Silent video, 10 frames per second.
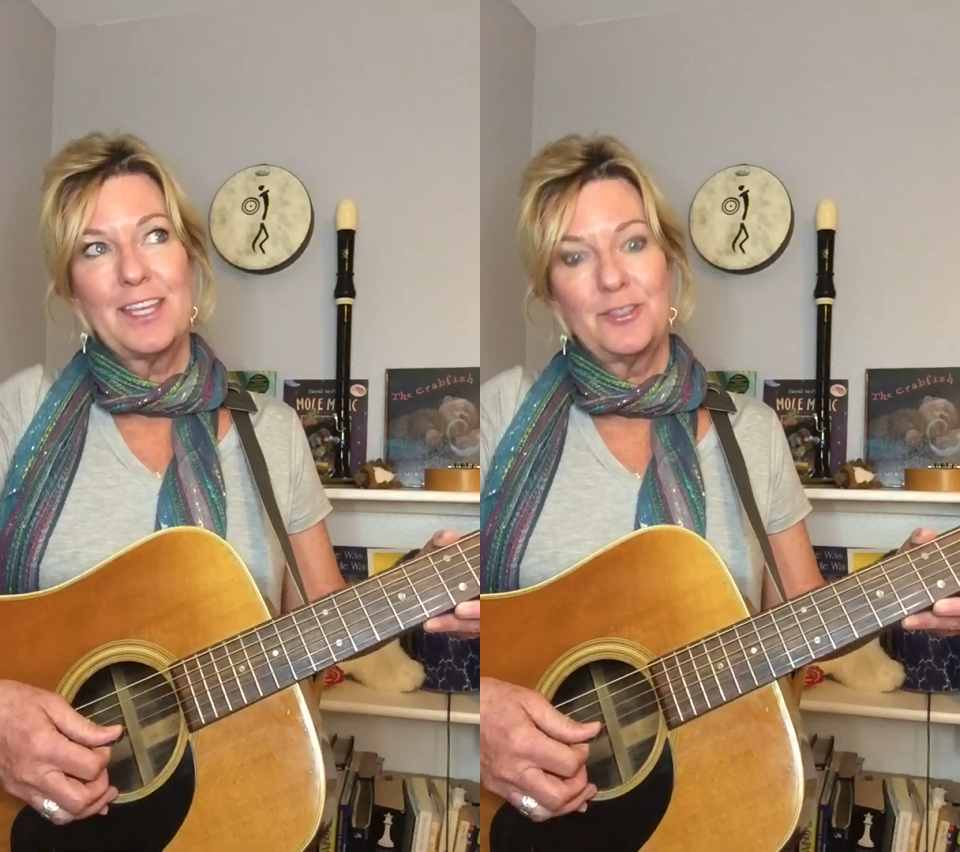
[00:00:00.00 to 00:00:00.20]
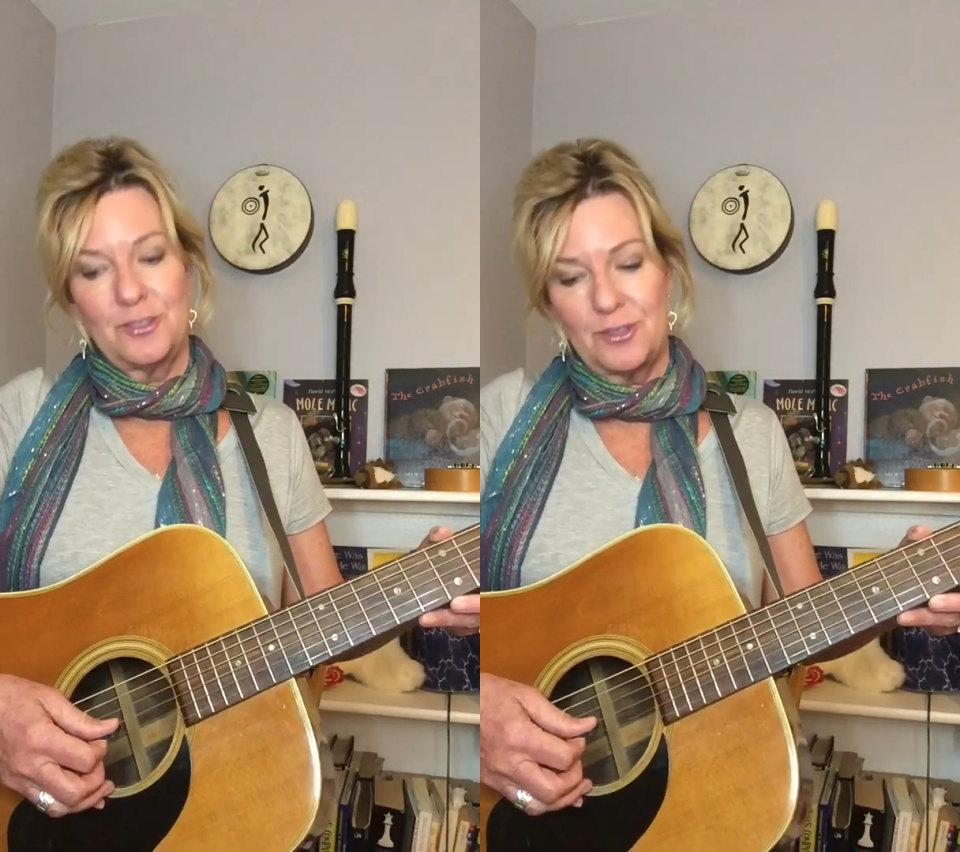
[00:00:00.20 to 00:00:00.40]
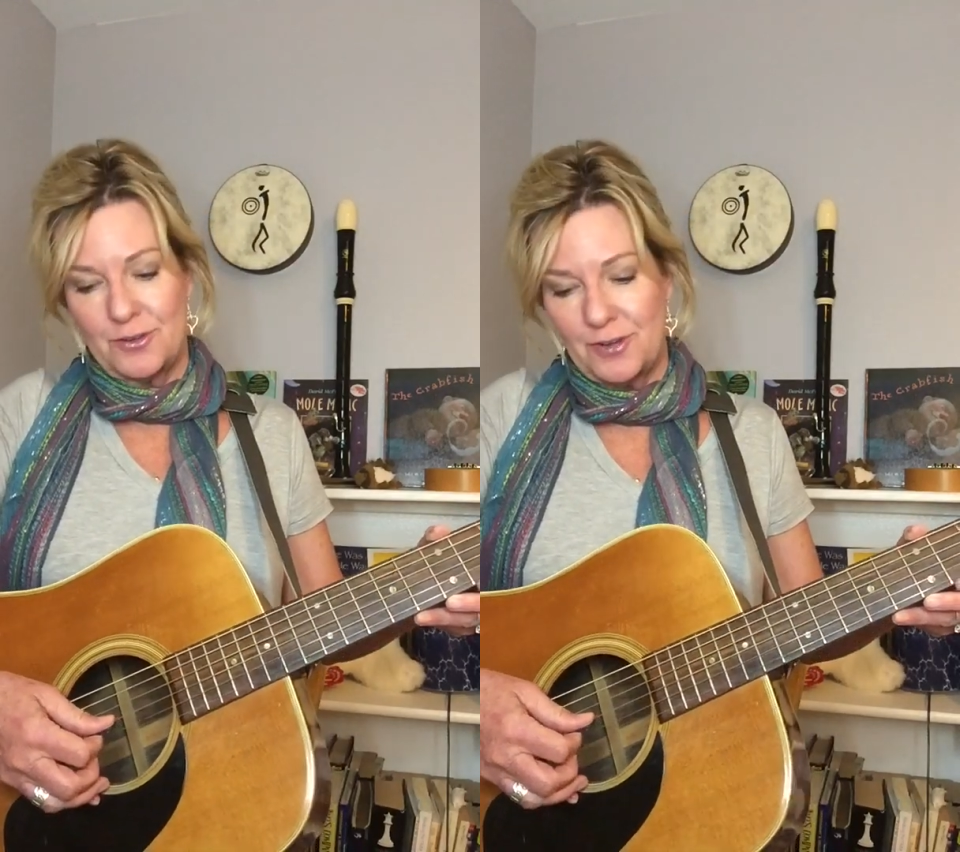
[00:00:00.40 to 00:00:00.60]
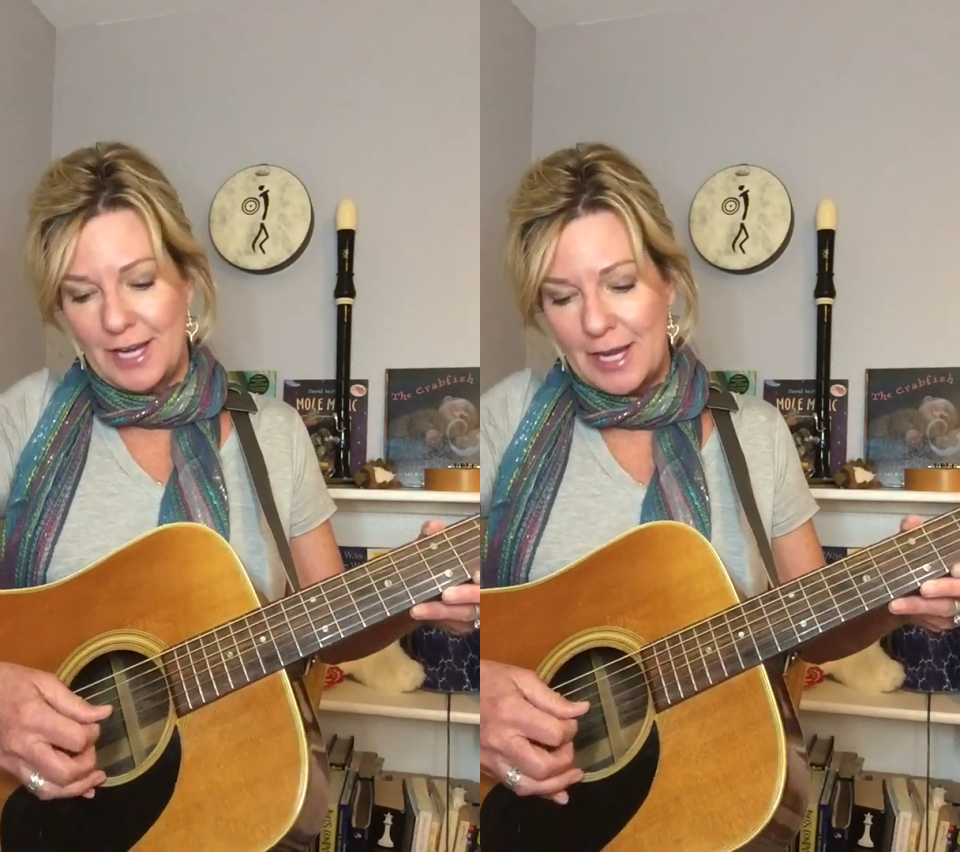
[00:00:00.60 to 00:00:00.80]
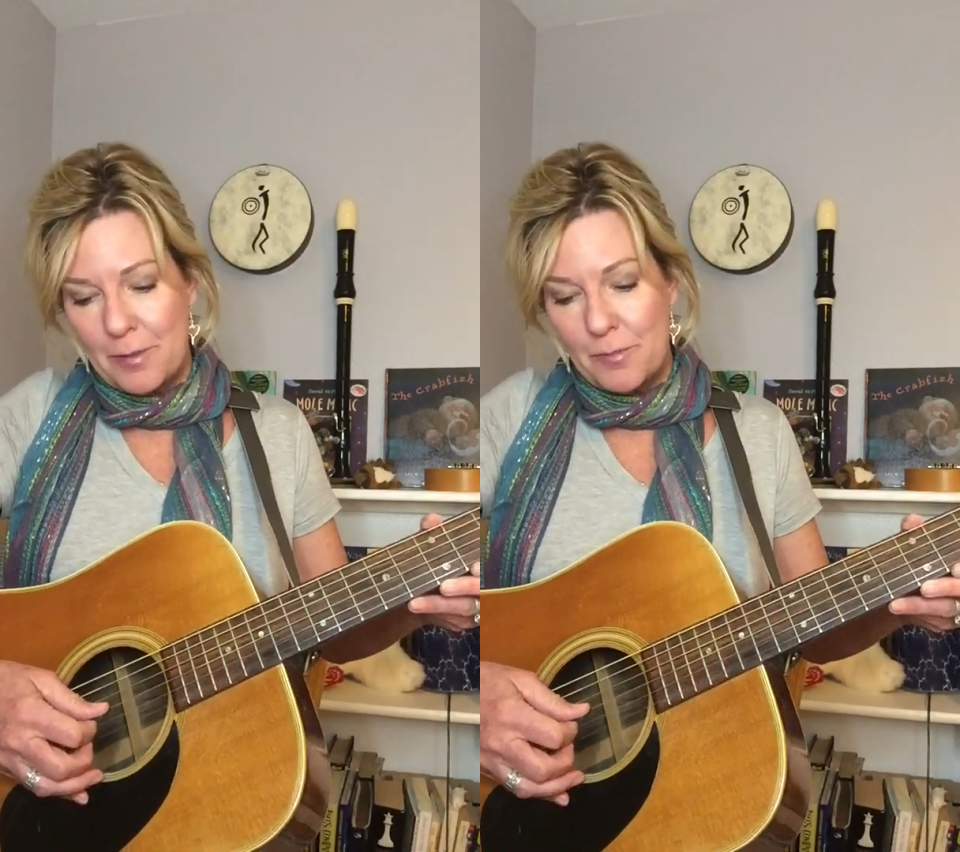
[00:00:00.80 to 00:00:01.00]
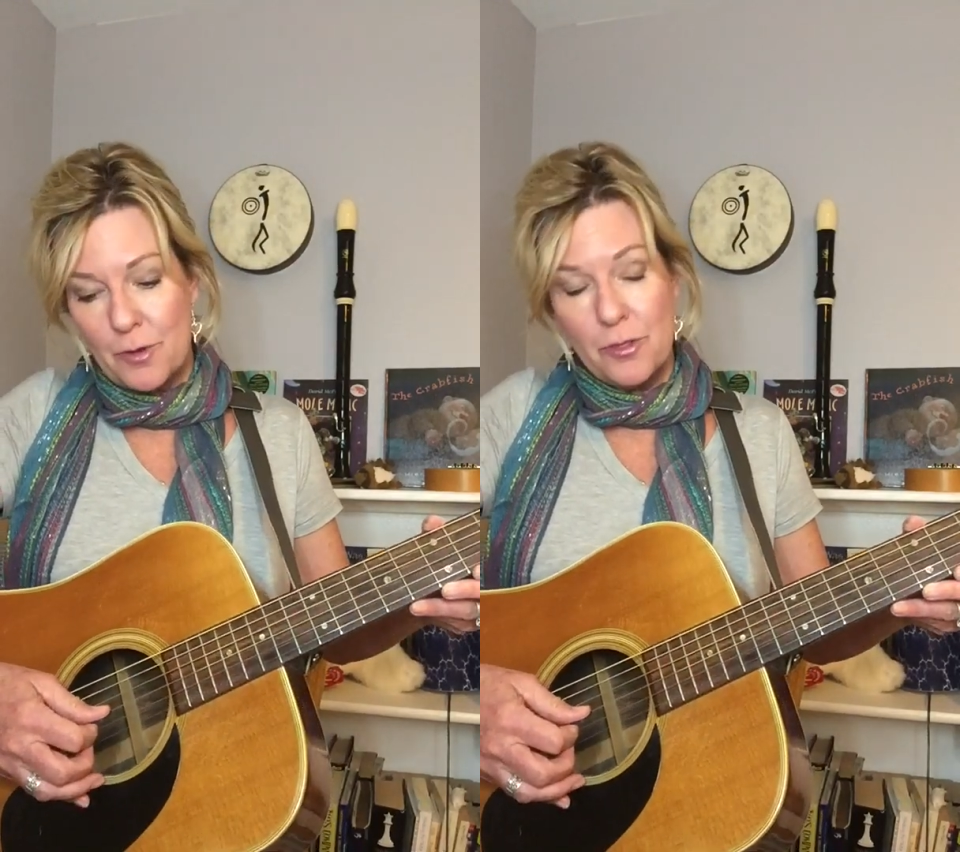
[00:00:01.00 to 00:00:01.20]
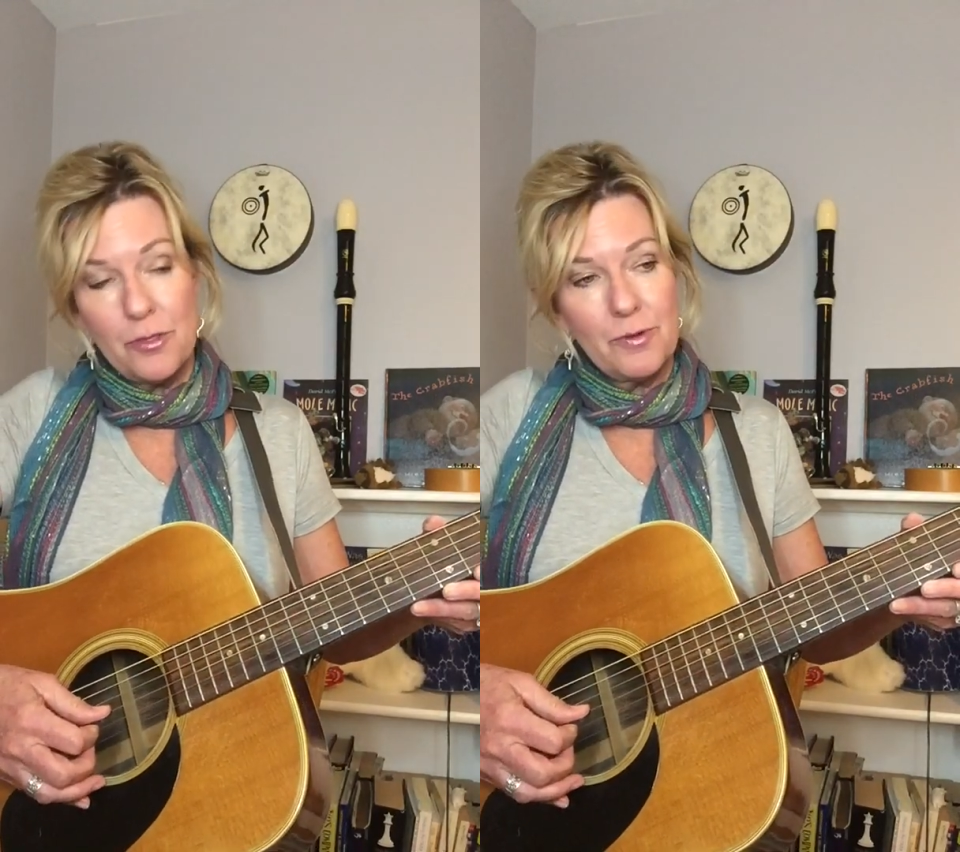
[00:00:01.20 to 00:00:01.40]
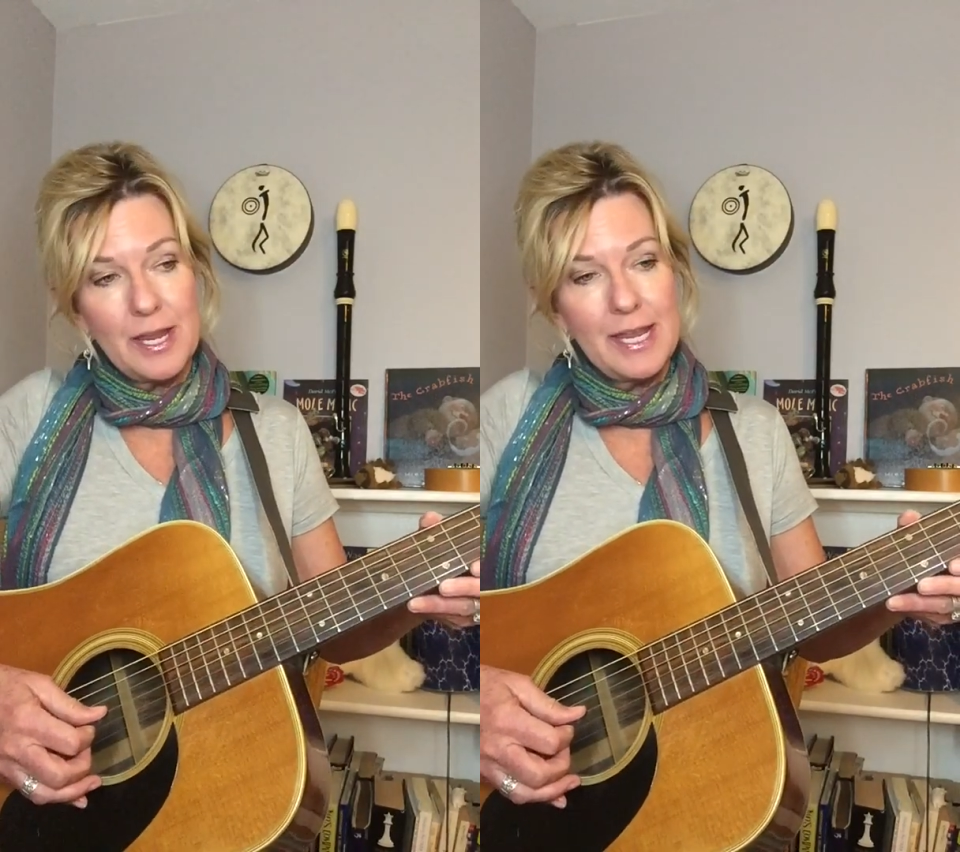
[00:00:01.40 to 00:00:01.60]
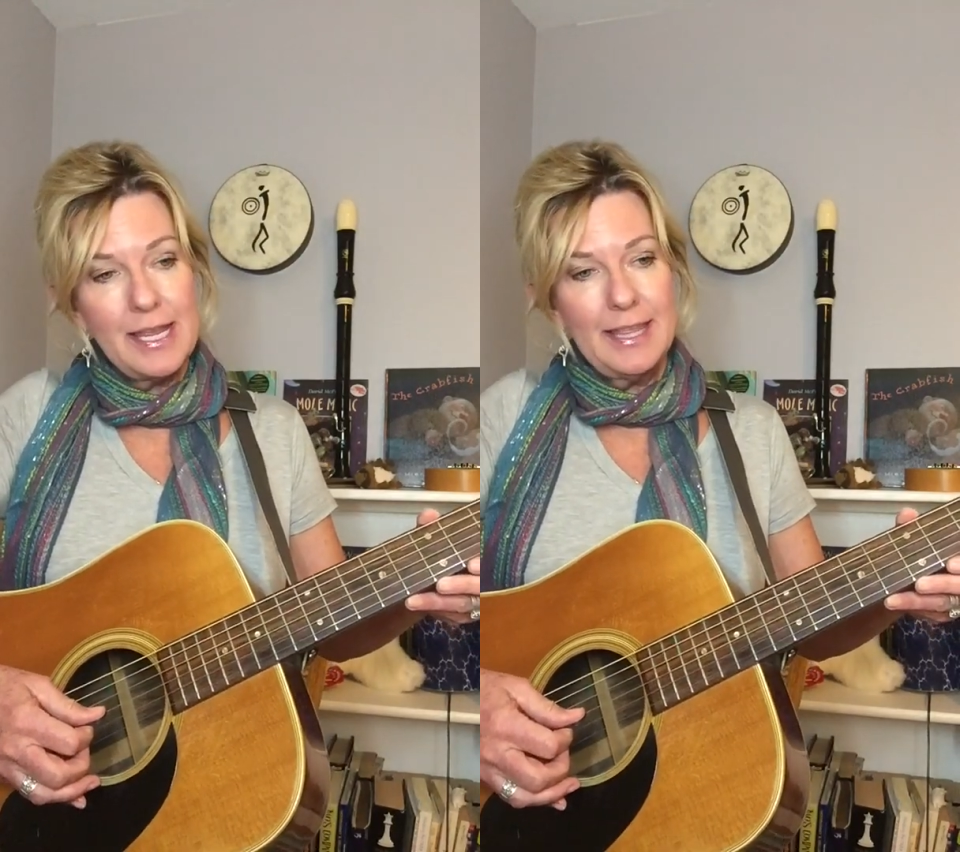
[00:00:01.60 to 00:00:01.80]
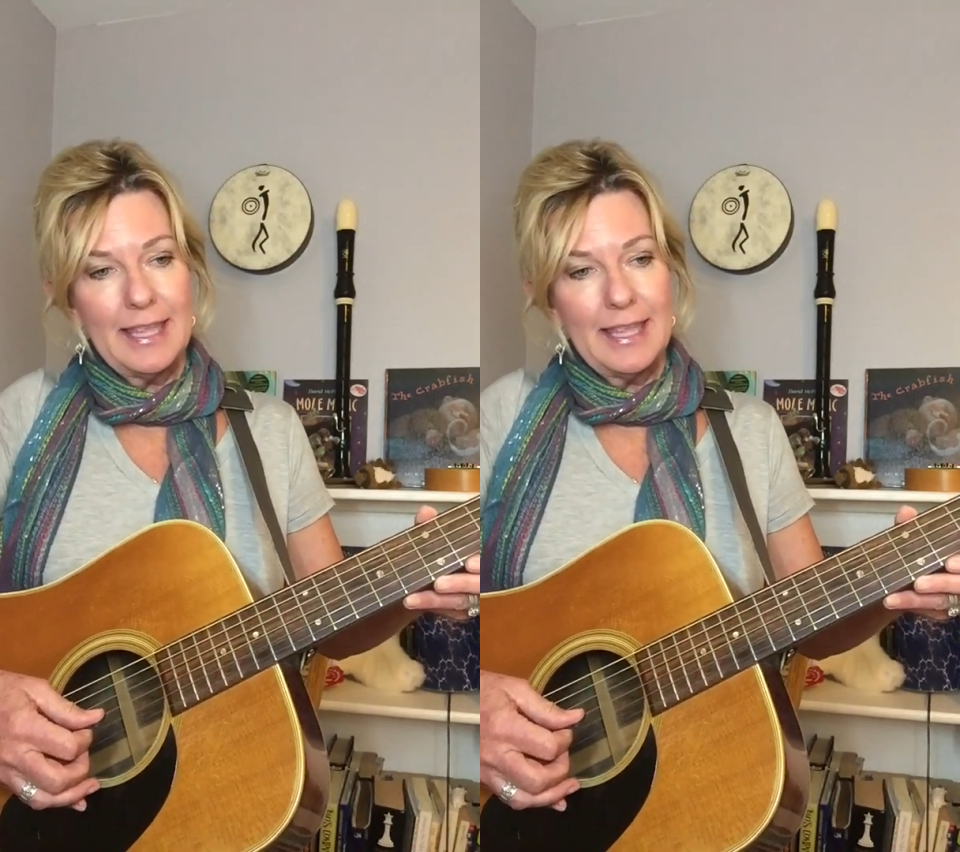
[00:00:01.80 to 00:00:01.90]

String number 3.